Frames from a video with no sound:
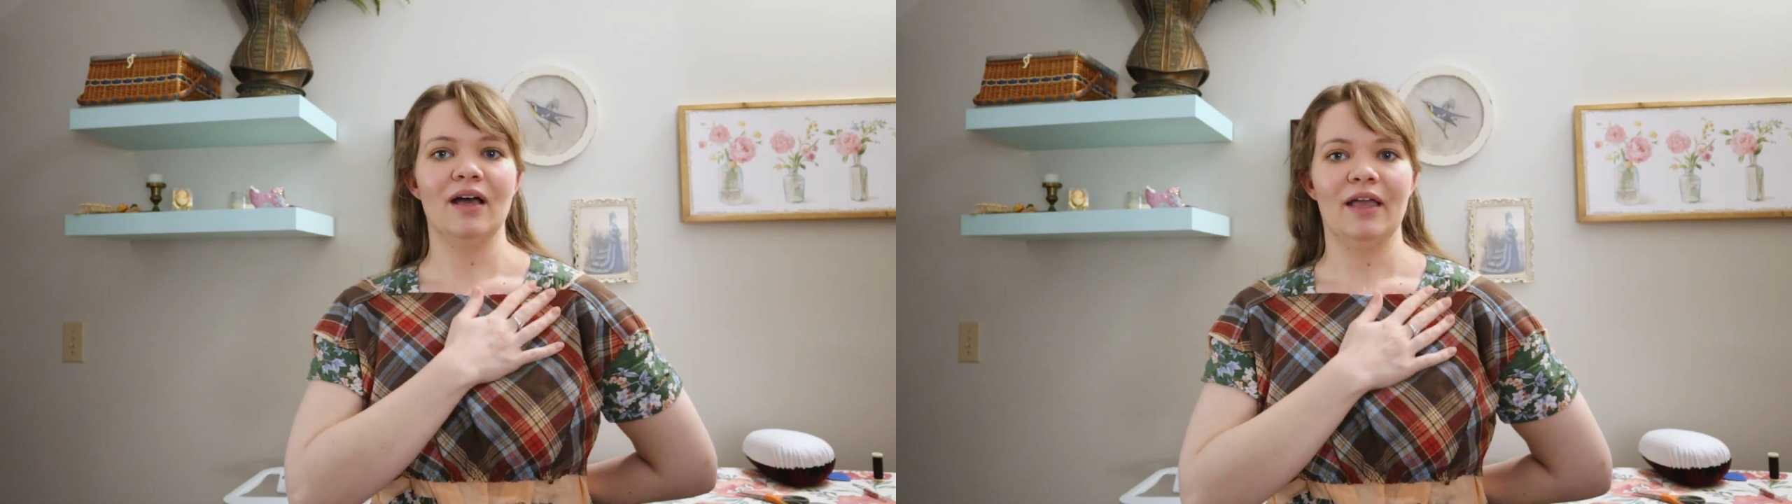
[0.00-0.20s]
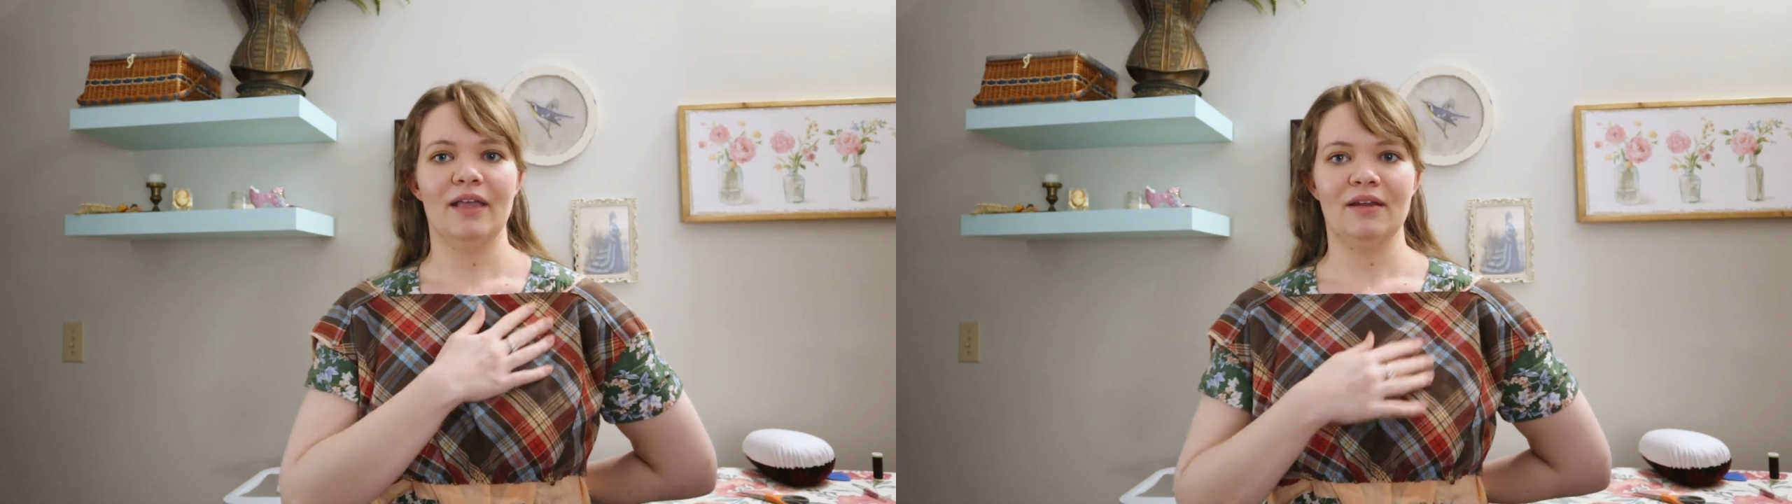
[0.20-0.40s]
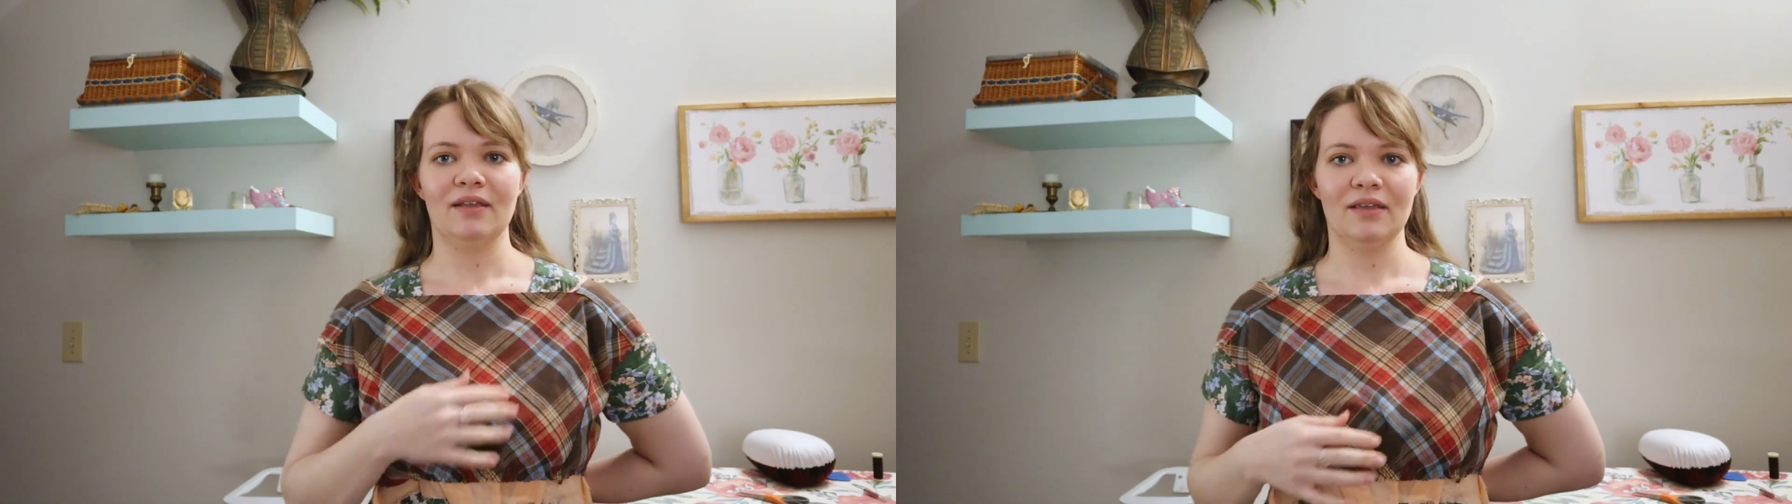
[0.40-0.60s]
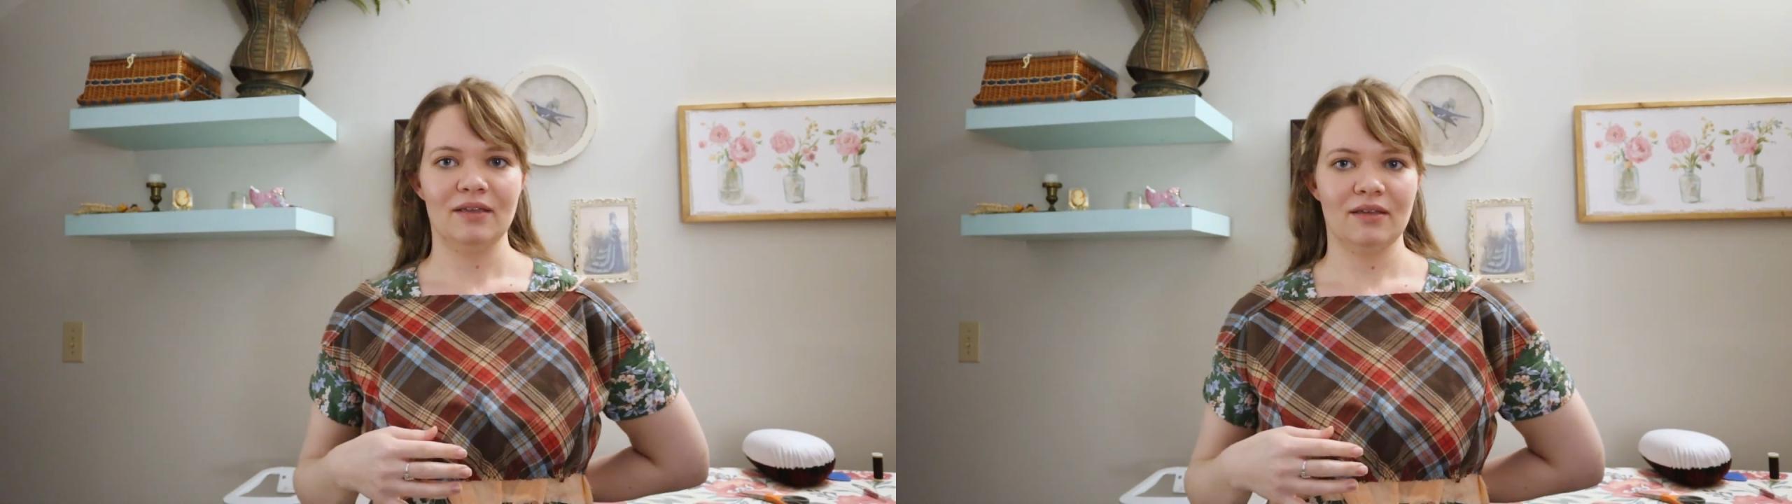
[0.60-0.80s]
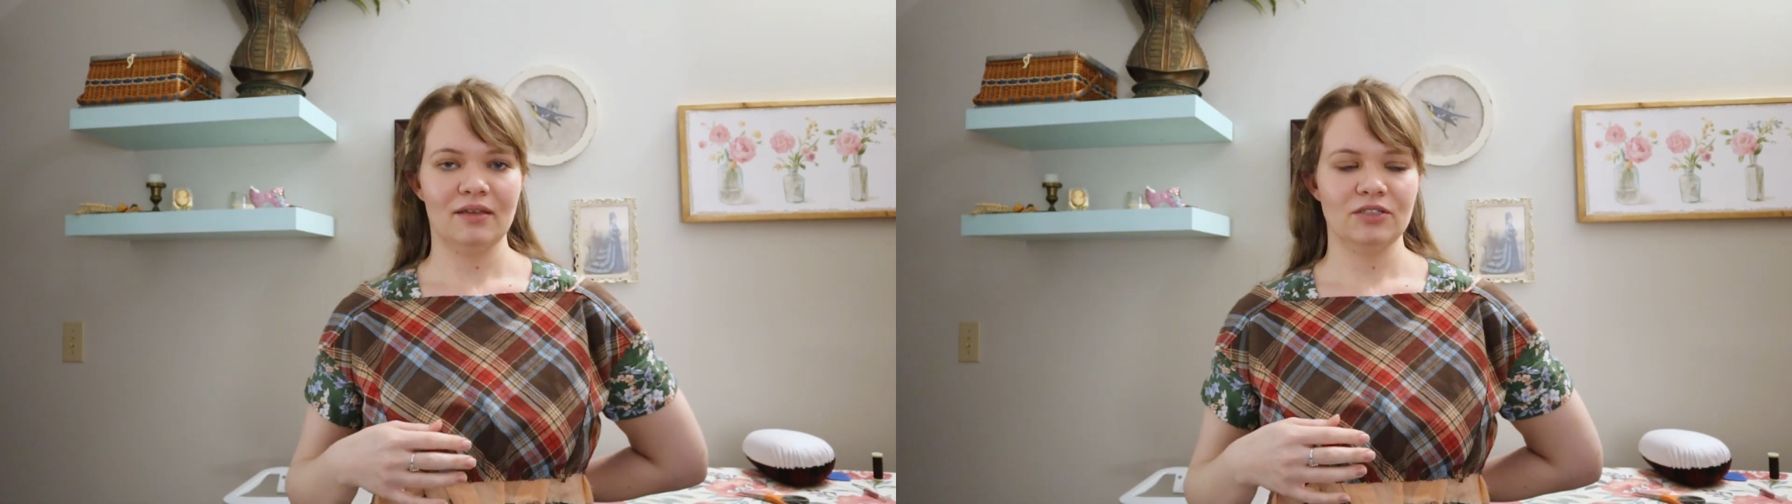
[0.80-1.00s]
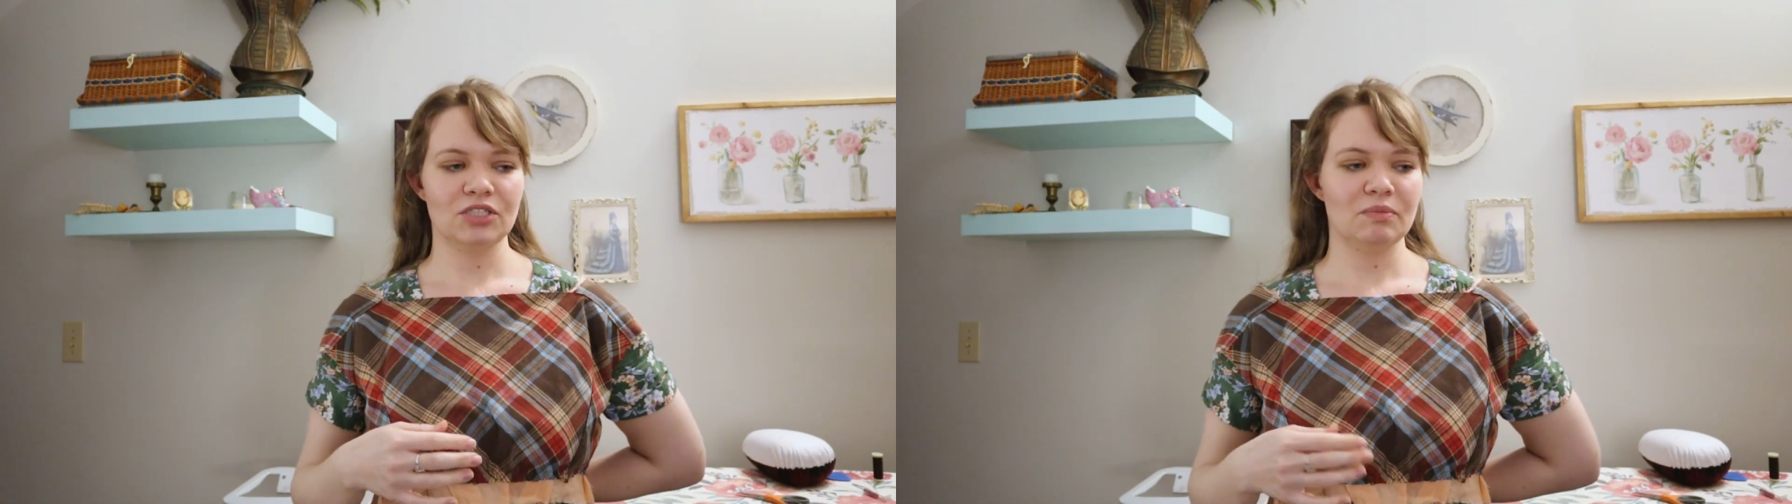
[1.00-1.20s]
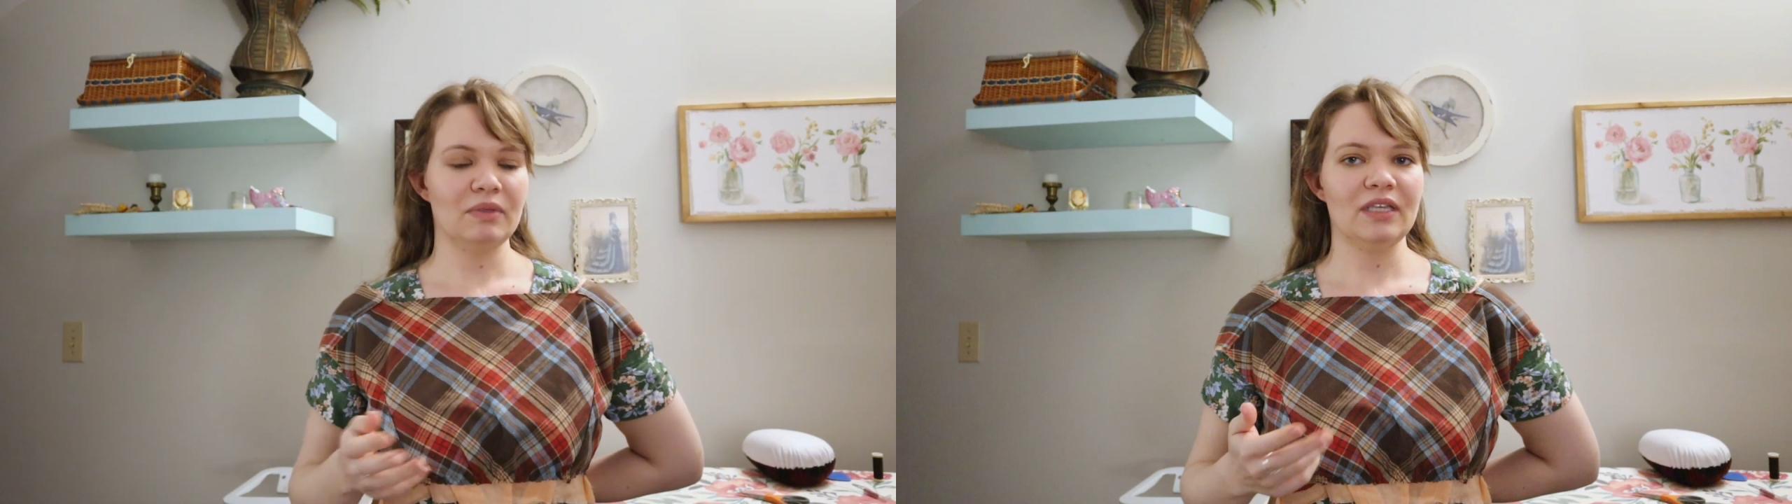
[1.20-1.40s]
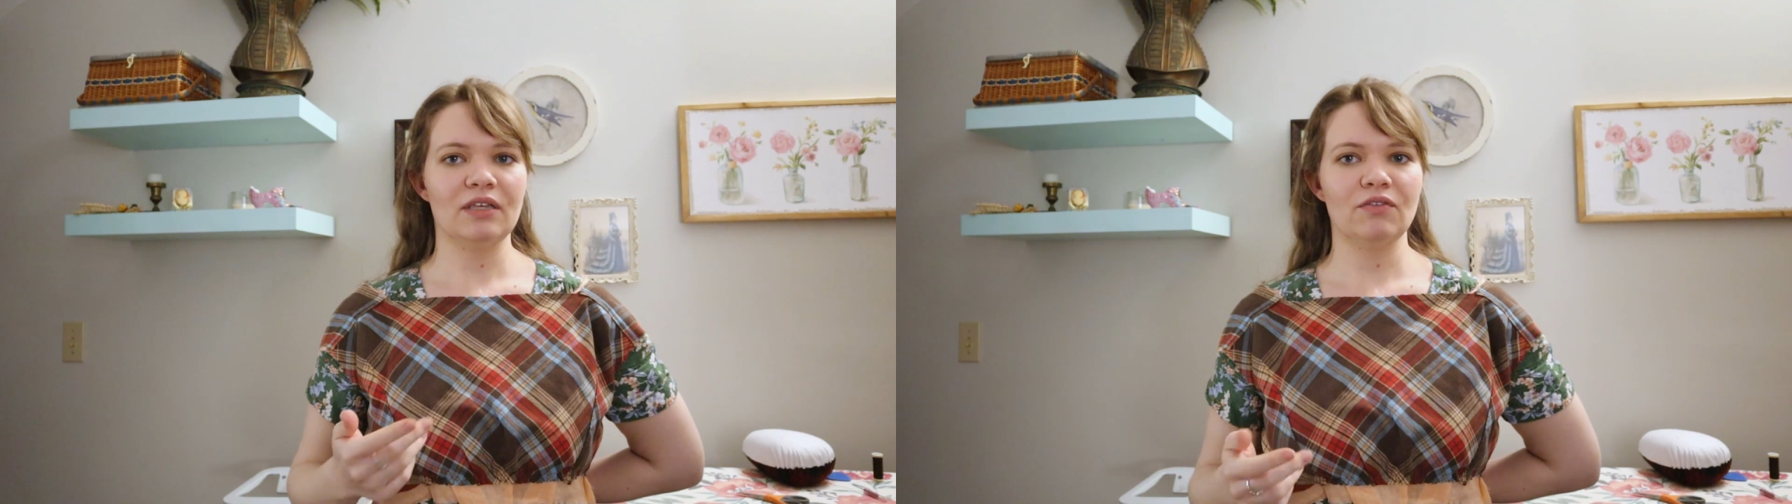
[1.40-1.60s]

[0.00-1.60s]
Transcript: and just me